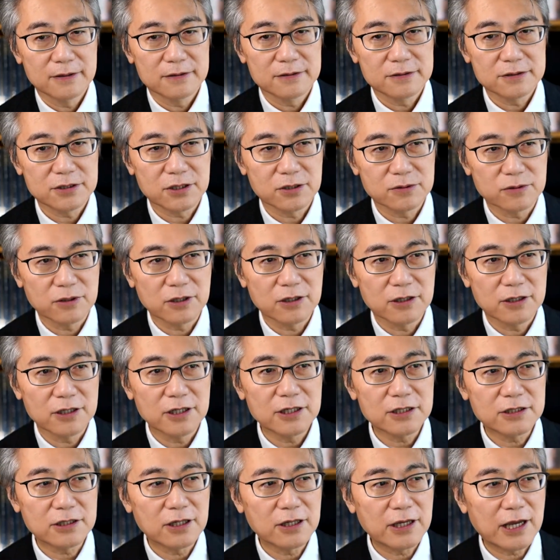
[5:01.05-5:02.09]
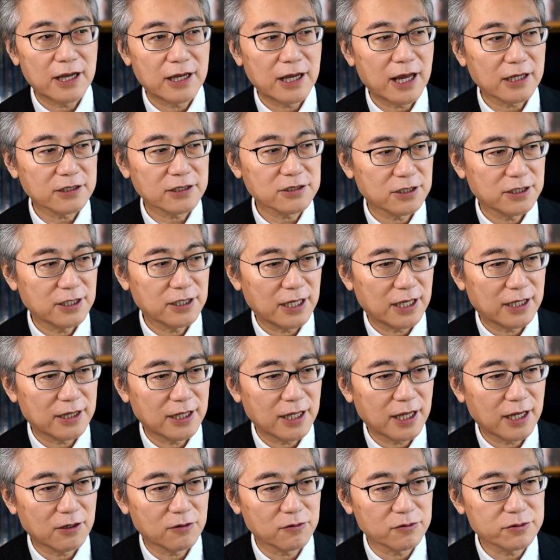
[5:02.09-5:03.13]
So it actually
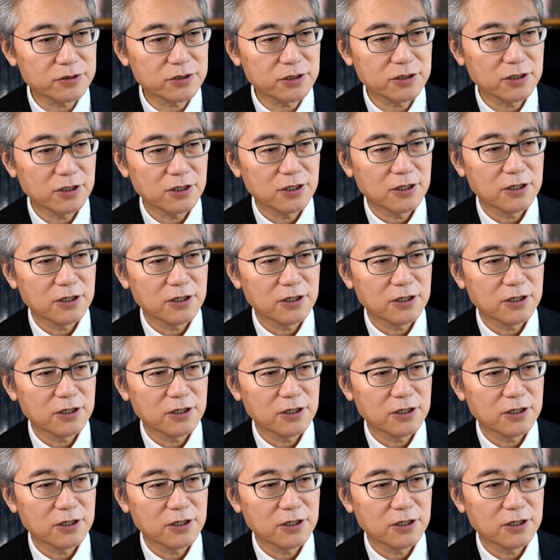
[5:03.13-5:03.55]
allows